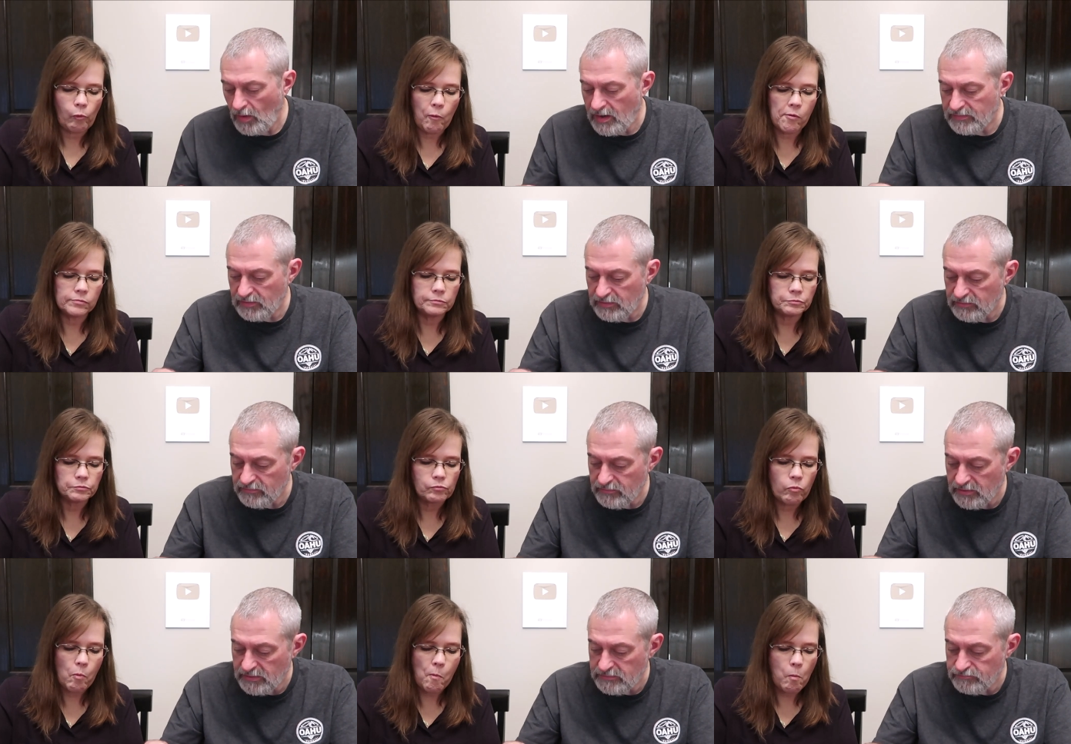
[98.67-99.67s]
Speaker 1: like a little,
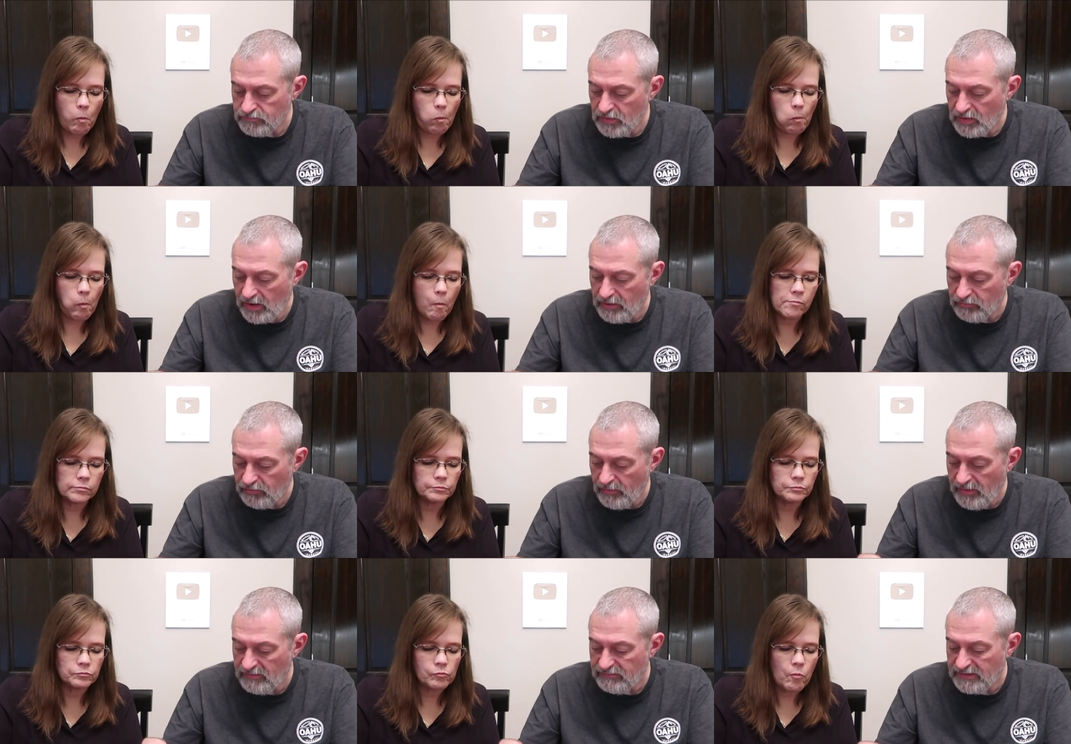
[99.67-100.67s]
um, look like a
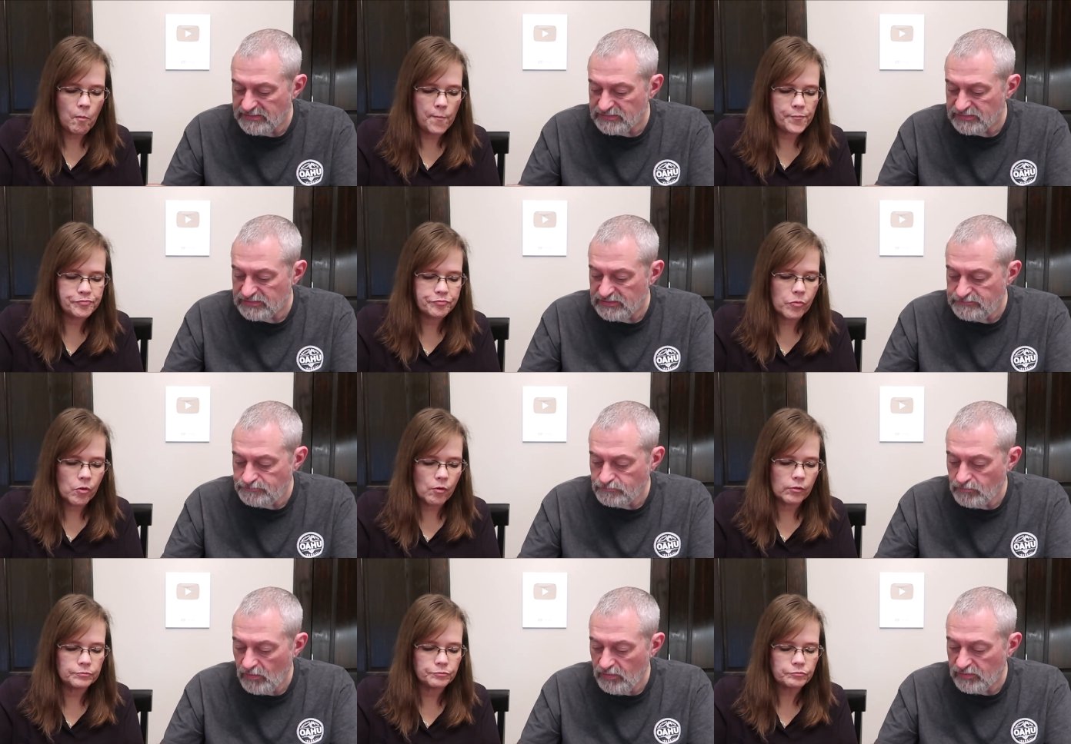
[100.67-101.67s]
robot faces or something.
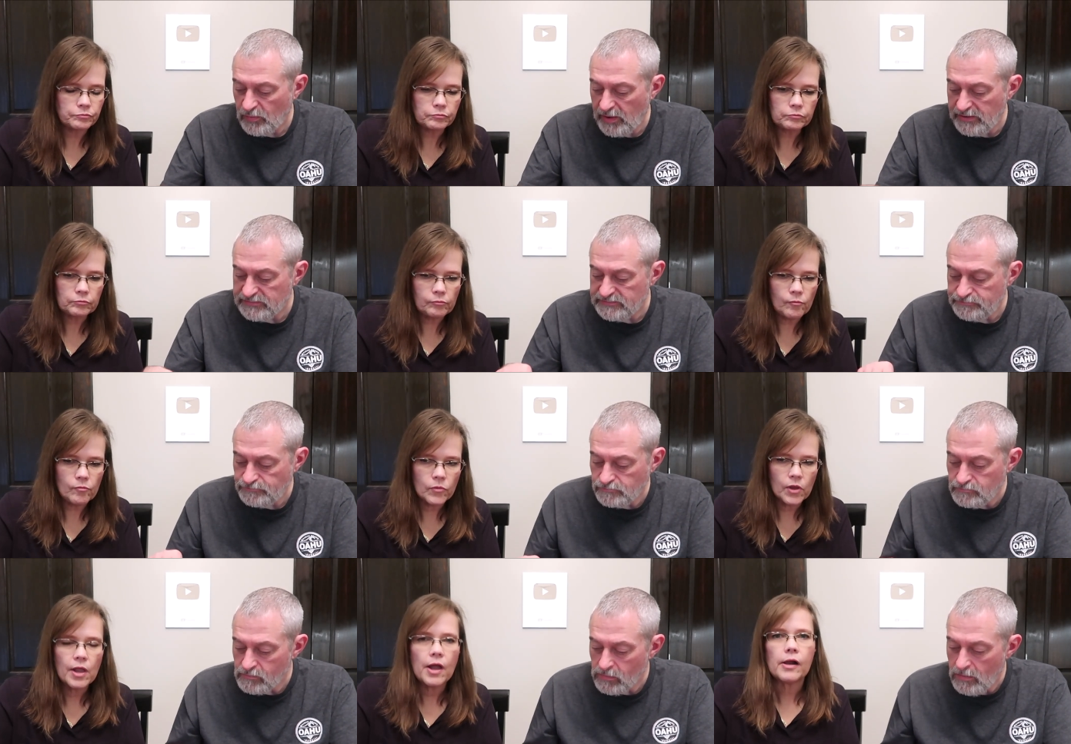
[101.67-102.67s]
Little square.
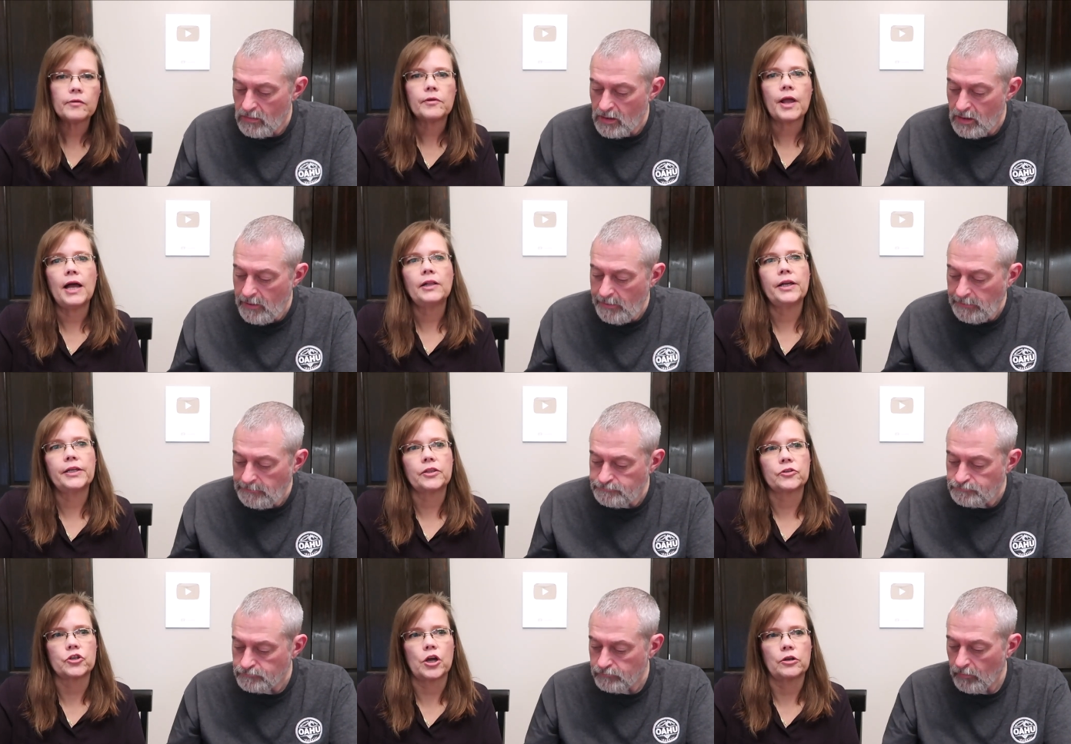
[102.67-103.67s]
Speaker 2: I like the
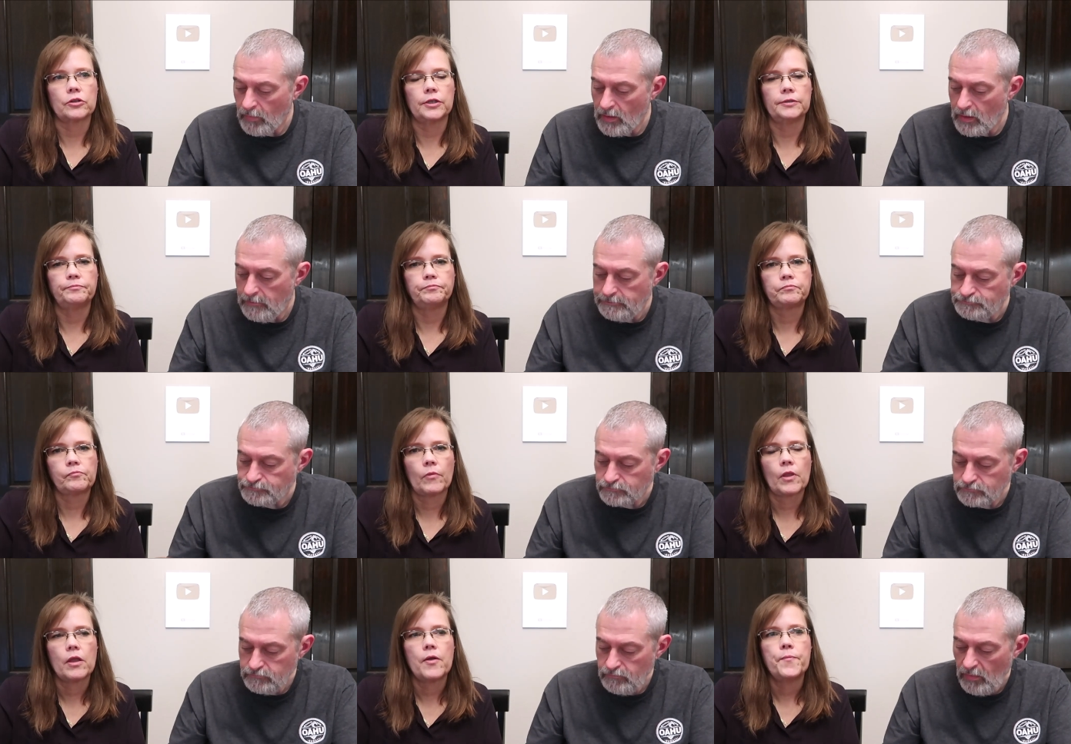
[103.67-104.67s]
chocolate.
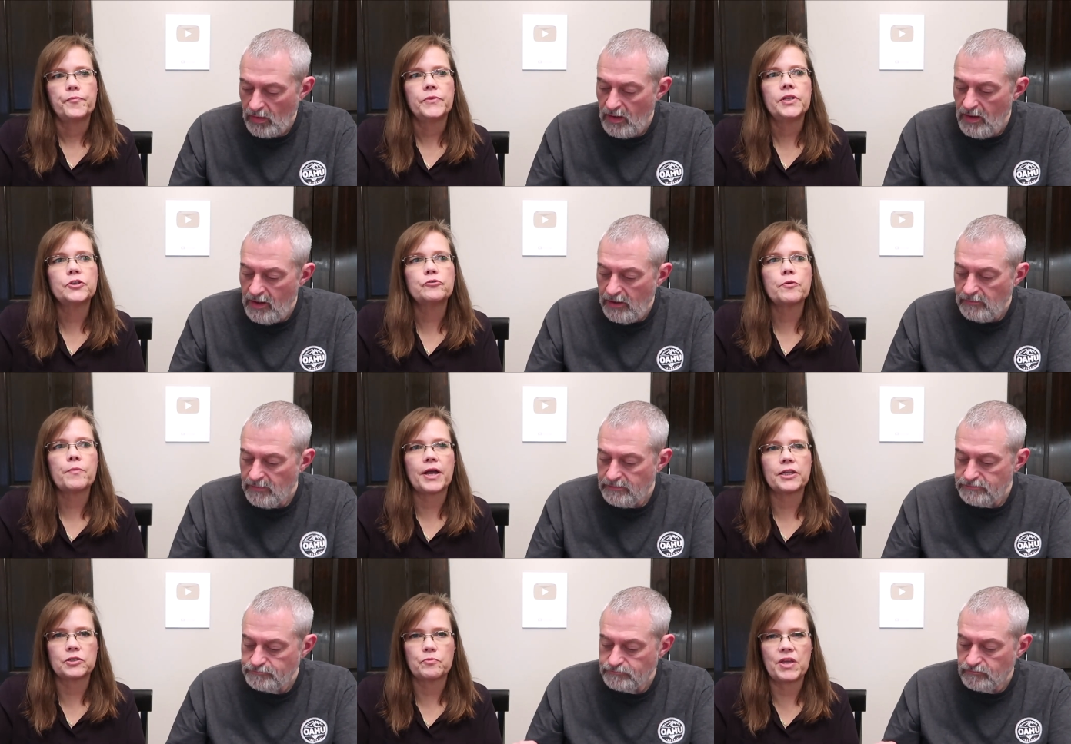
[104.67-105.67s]
This
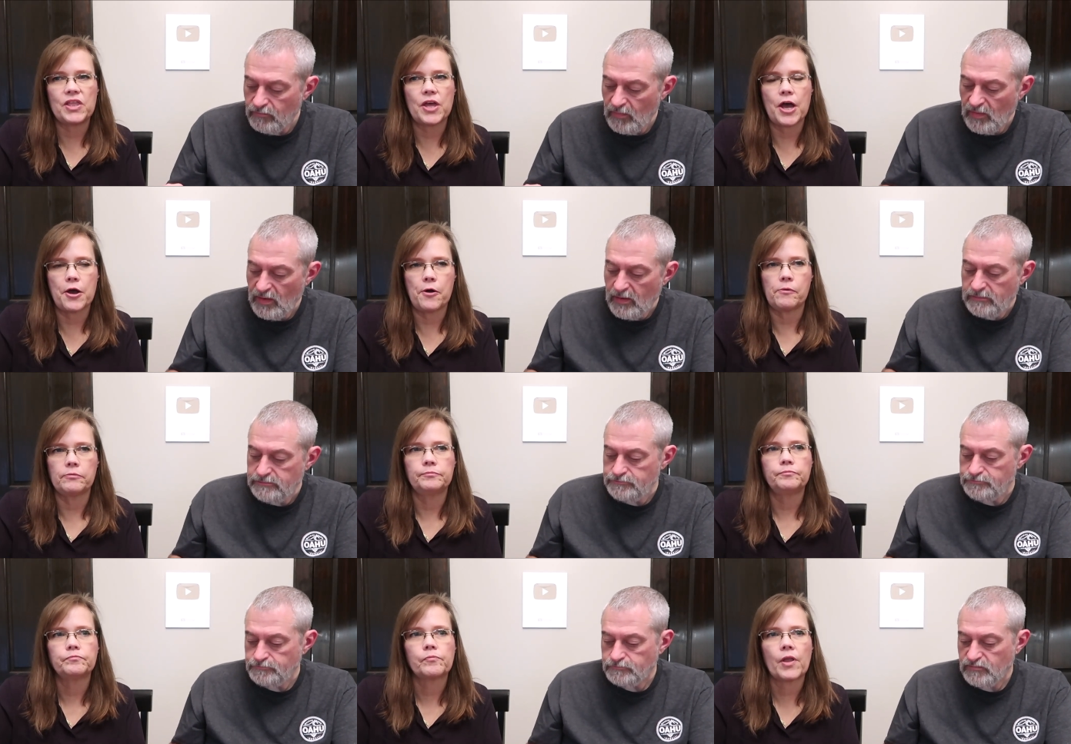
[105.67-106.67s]
reminds me though.
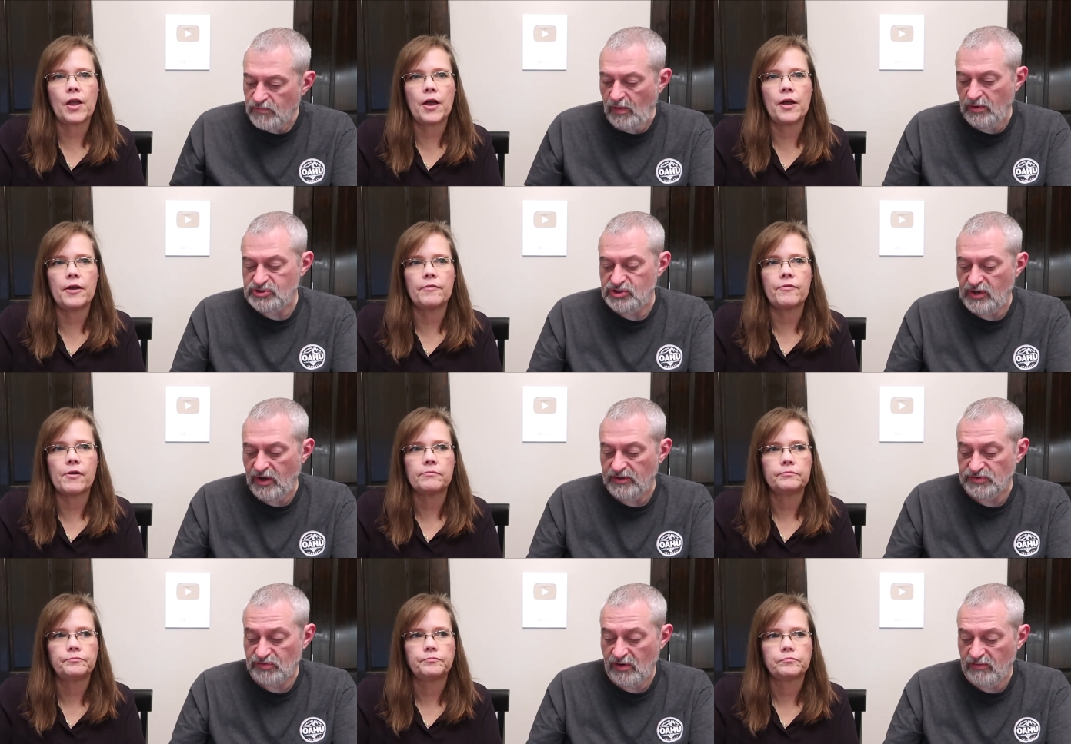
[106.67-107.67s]
Not uh, what you uh, call
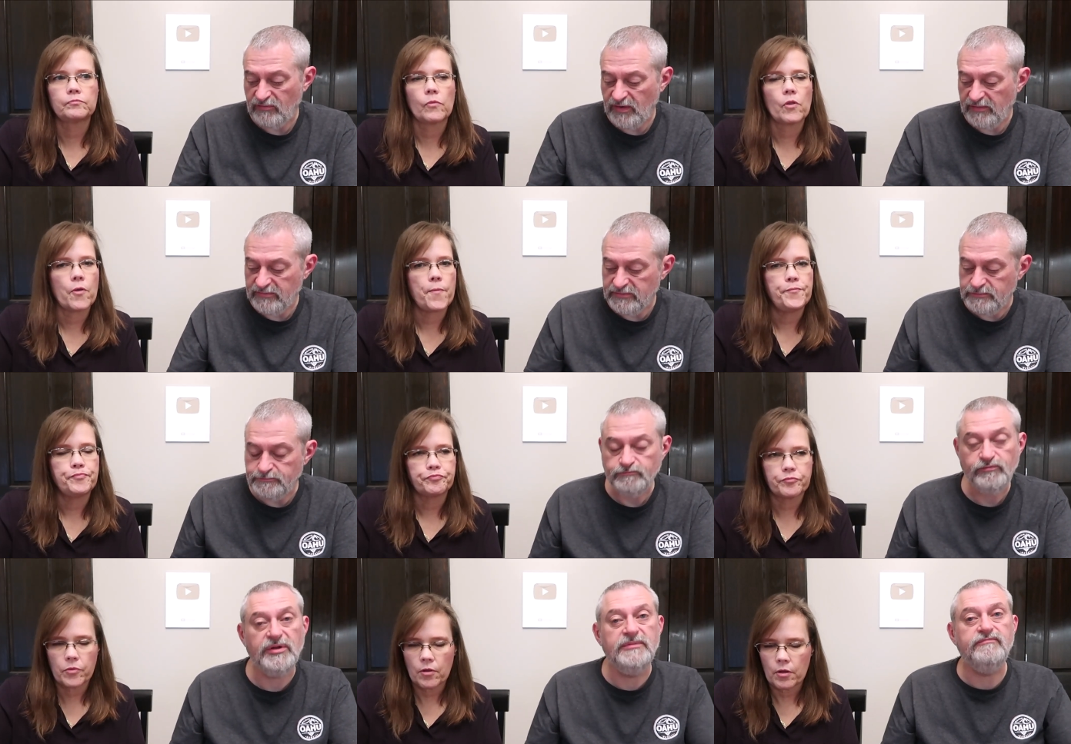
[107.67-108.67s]
Speaker 1: strong flavor,
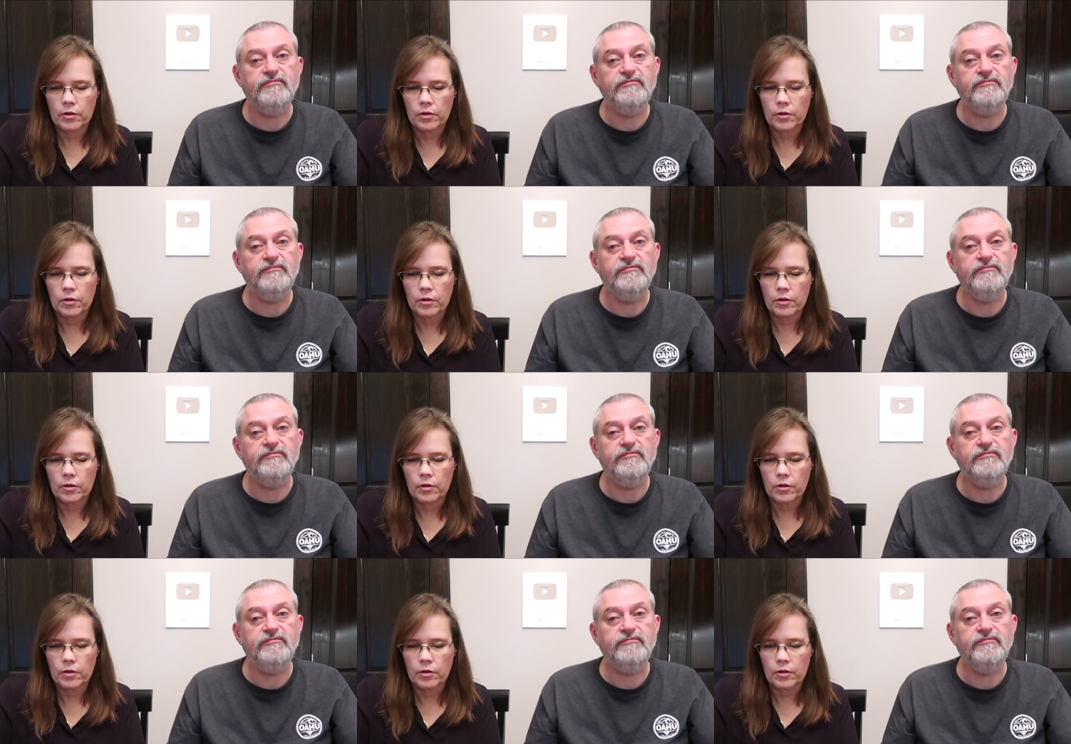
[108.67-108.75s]
but